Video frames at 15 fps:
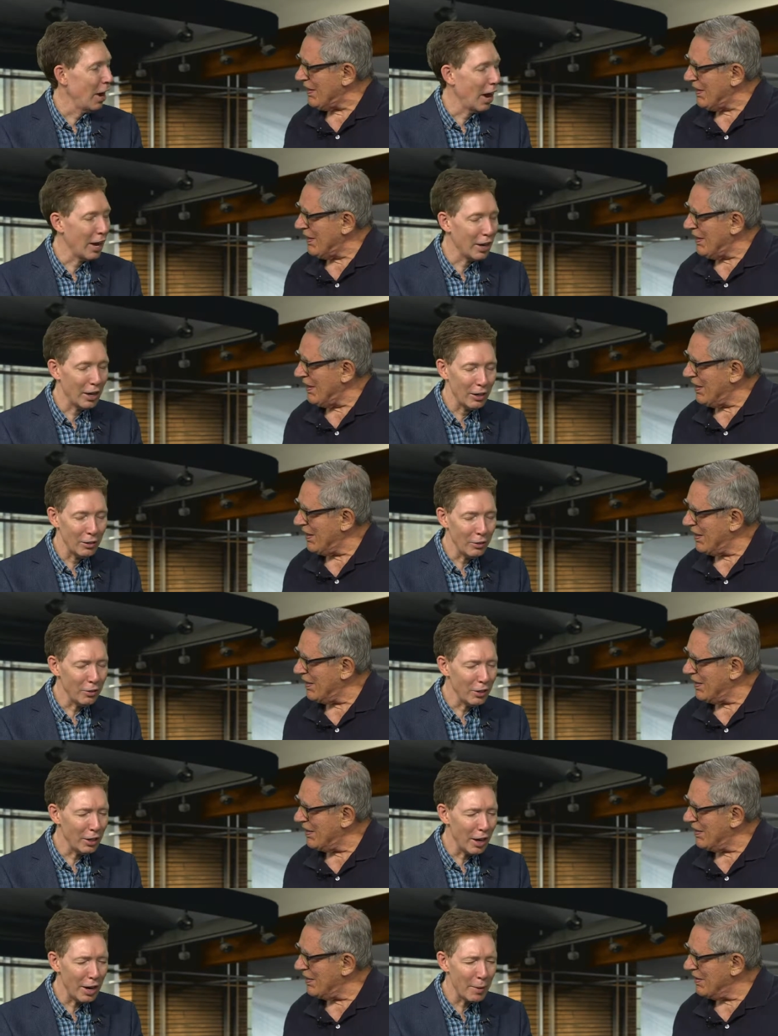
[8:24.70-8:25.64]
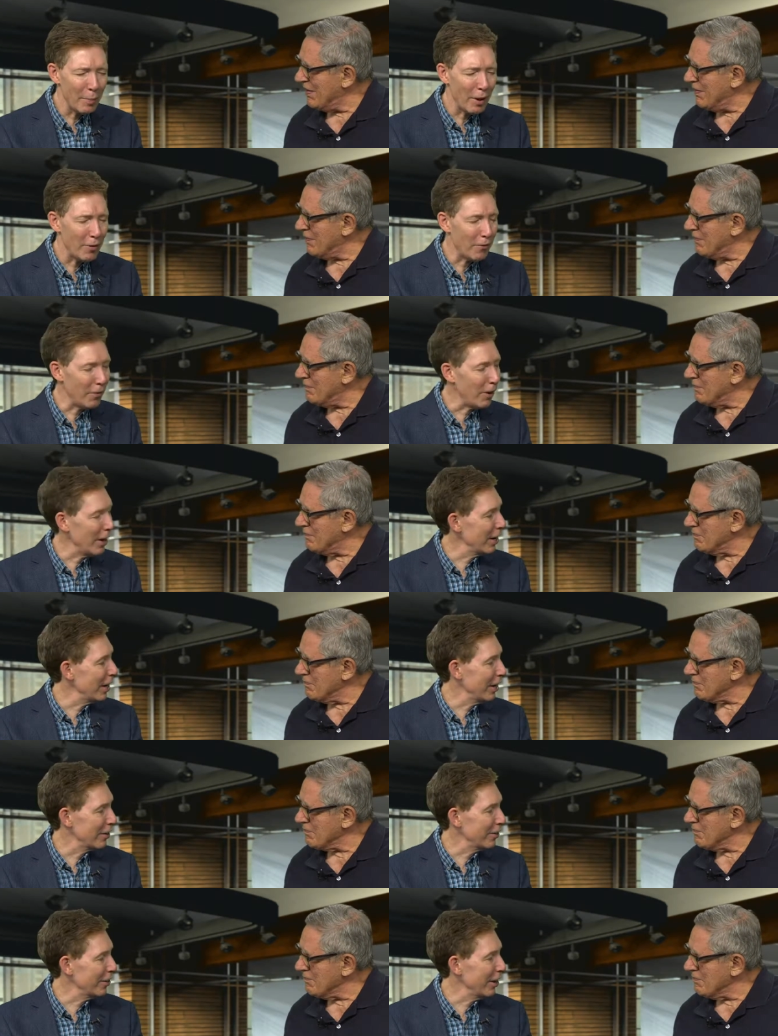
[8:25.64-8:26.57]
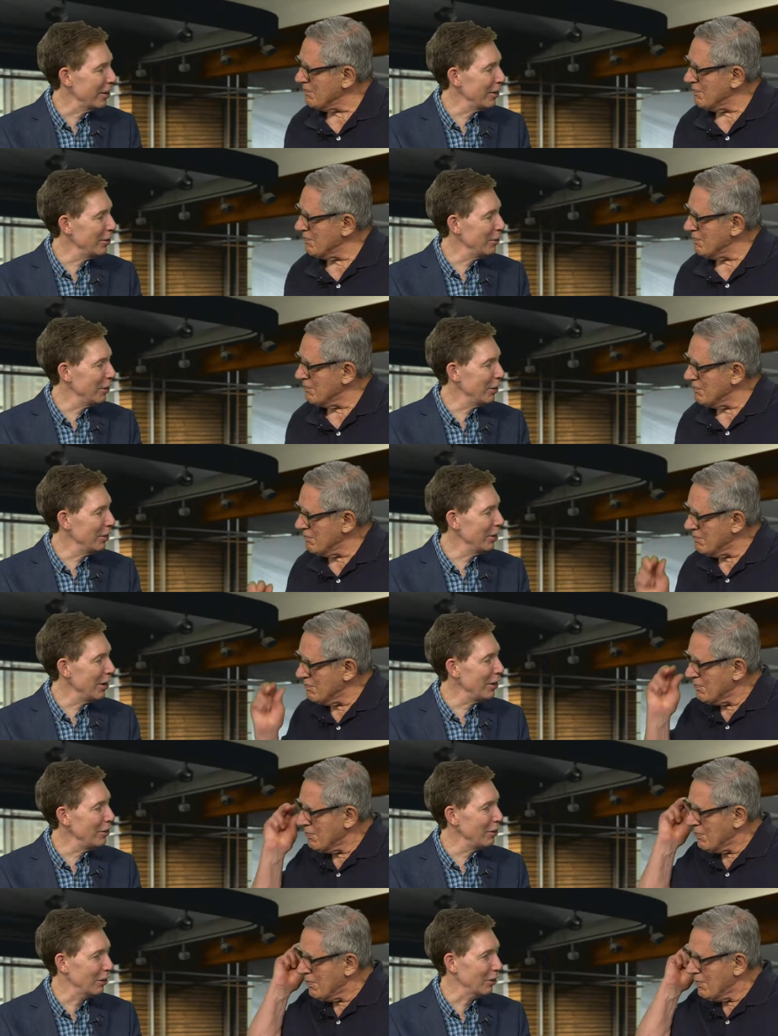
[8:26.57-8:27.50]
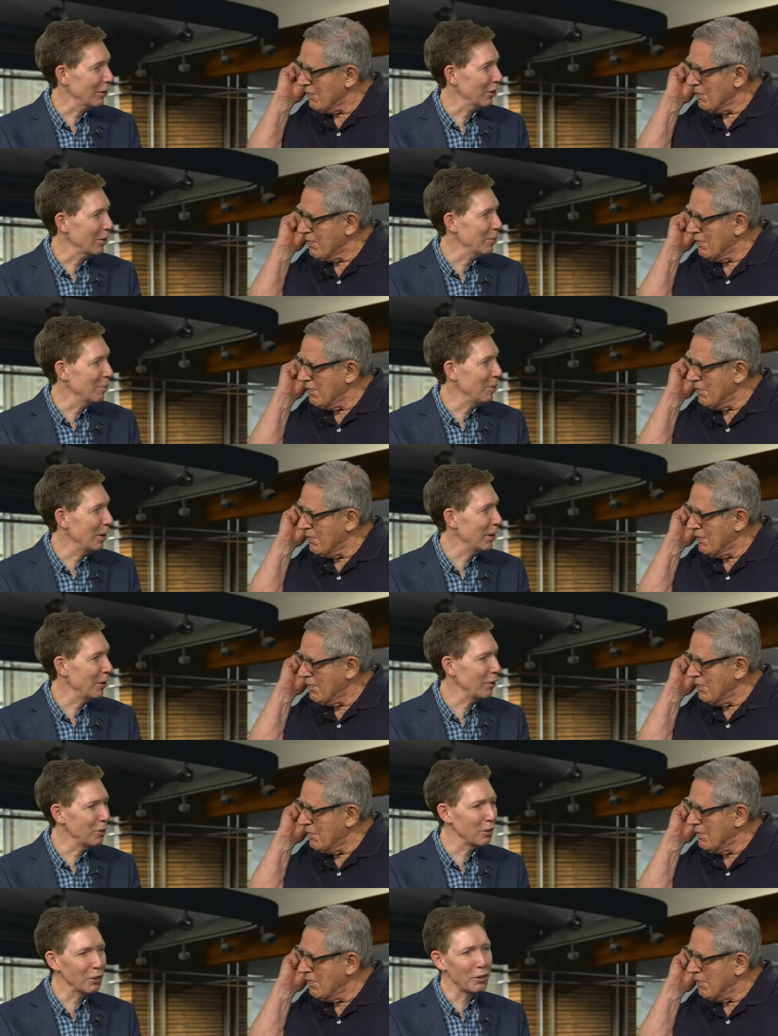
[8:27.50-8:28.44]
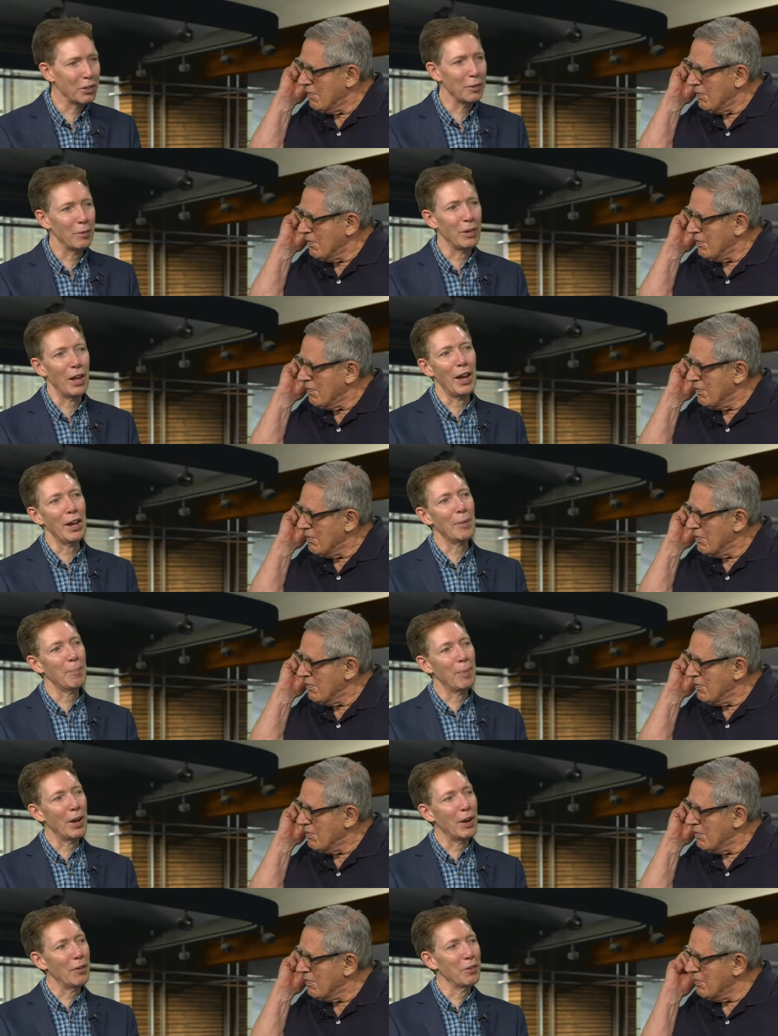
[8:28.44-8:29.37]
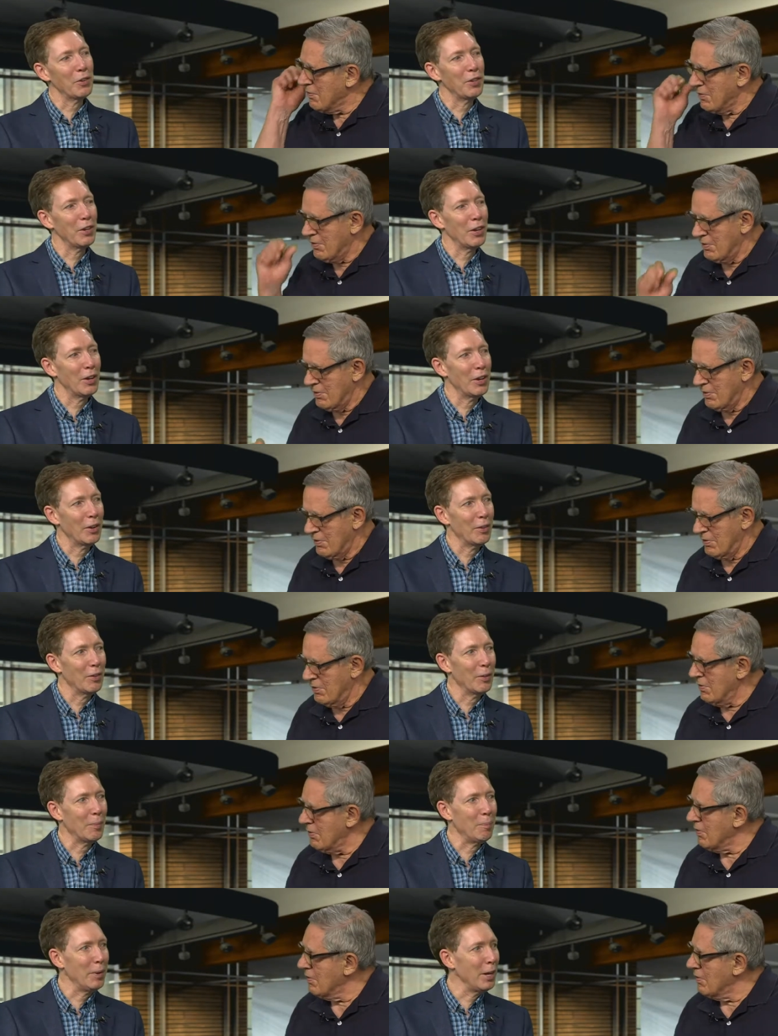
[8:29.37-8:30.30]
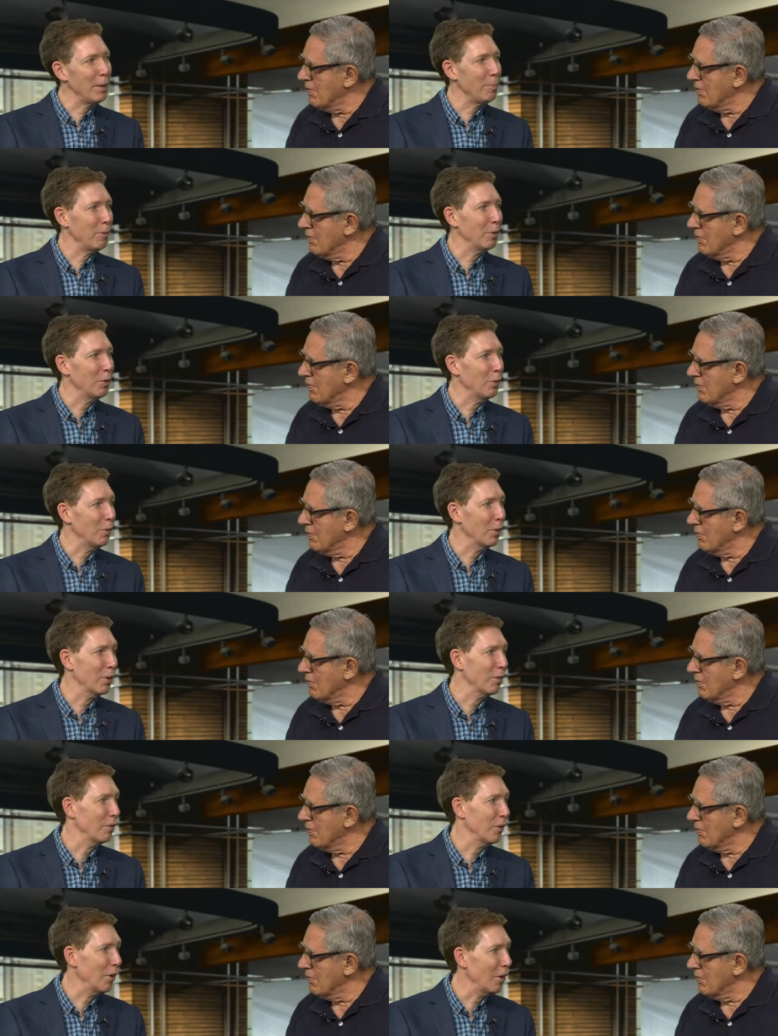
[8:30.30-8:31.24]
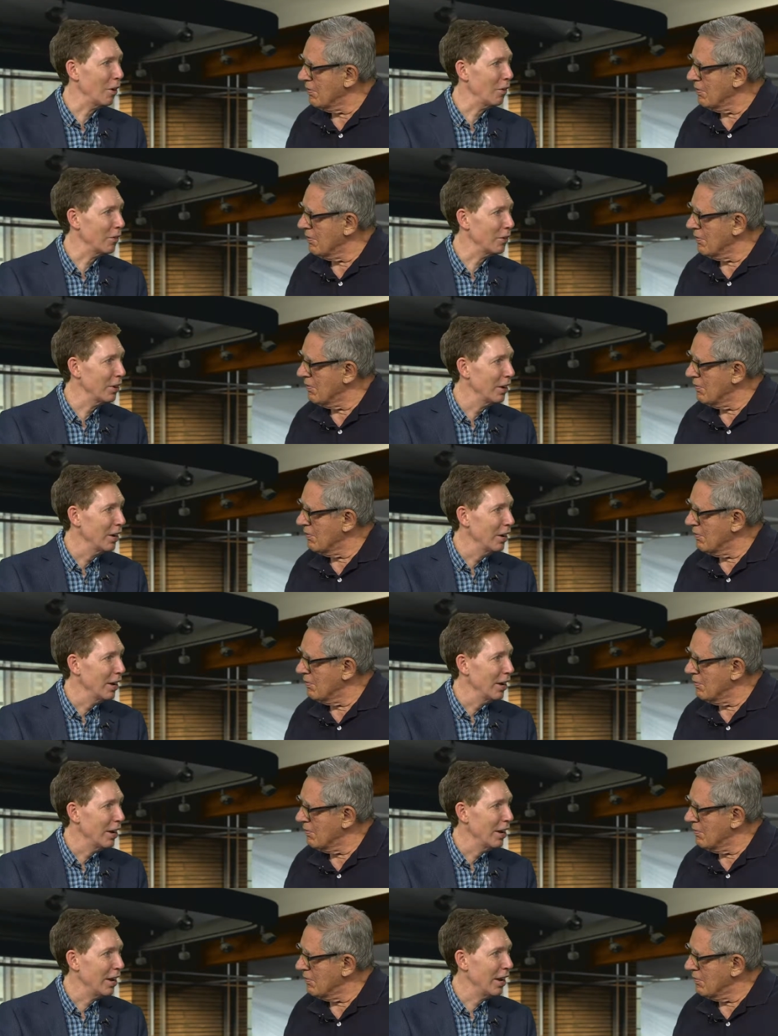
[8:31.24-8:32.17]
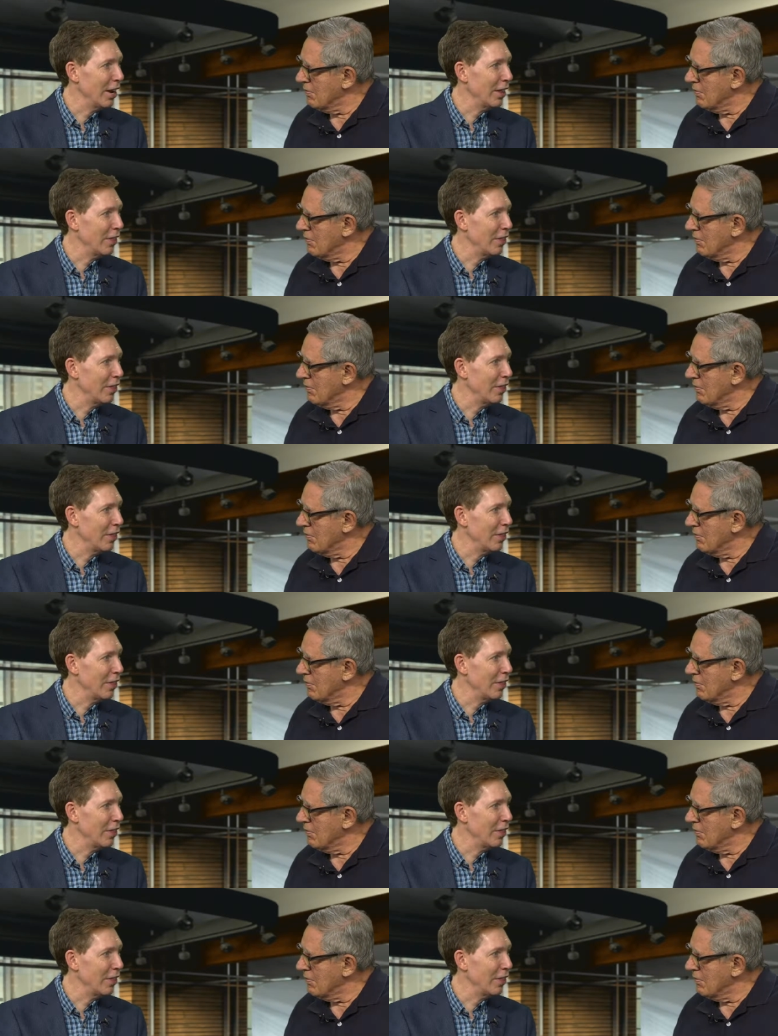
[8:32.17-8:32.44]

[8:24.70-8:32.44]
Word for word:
Speaker 1: I, I, learned a lot about finance that I didn't intend to learn, but I also learned a lot about uh, the people who were involved. And